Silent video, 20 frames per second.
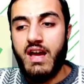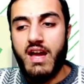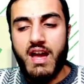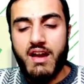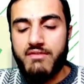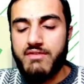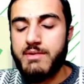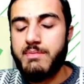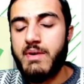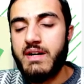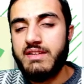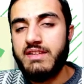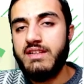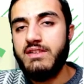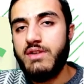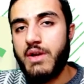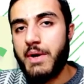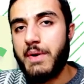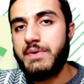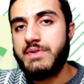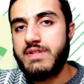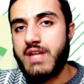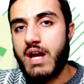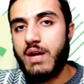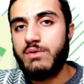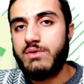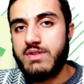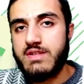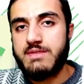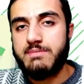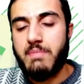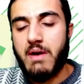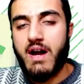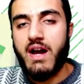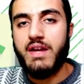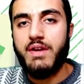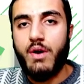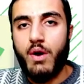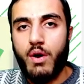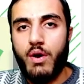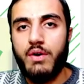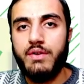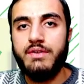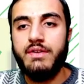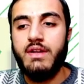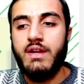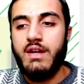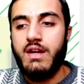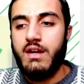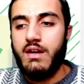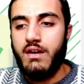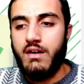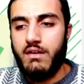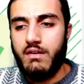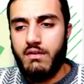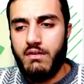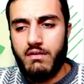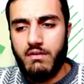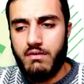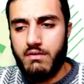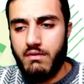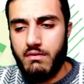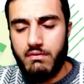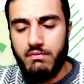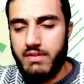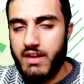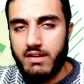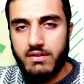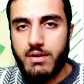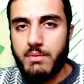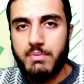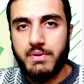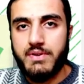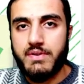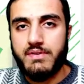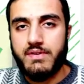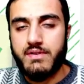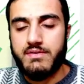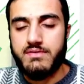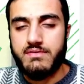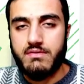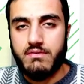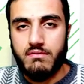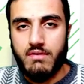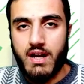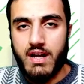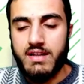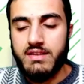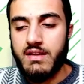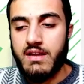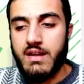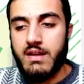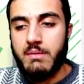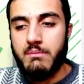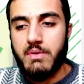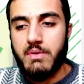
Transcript: Everybody knows how to spy on uh, their competitors, right?